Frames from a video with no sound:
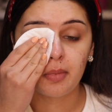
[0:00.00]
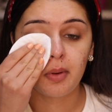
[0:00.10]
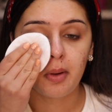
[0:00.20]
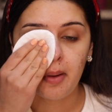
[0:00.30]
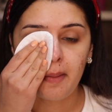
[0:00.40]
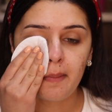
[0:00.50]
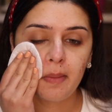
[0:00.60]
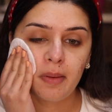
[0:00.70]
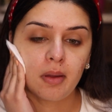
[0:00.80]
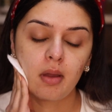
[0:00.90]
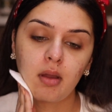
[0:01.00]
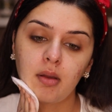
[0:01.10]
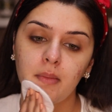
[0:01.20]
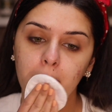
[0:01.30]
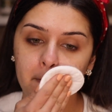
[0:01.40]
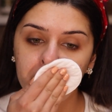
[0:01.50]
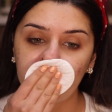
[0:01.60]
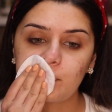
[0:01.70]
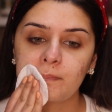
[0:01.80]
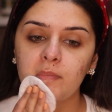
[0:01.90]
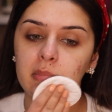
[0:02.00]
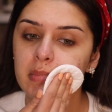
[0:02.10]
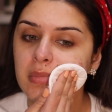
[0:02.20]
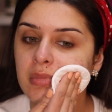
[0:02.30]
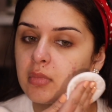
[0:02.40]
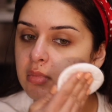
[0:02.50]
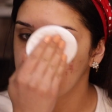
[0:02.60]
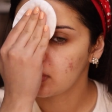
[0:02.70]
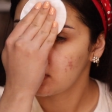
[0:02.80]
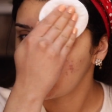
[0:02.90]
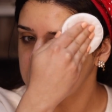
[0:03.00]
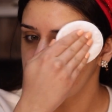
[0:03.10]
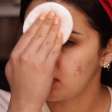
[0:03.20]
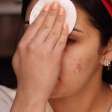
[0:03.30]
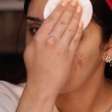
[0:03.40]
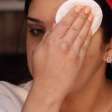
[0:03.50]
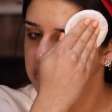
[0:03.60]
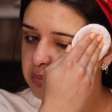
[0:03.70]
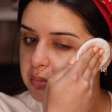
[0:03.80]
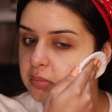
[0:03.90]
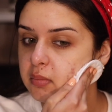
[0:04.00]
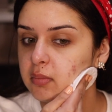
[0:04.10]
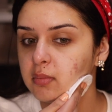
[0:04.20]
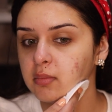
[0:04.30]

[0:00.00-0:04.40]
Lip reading: (no one is talking)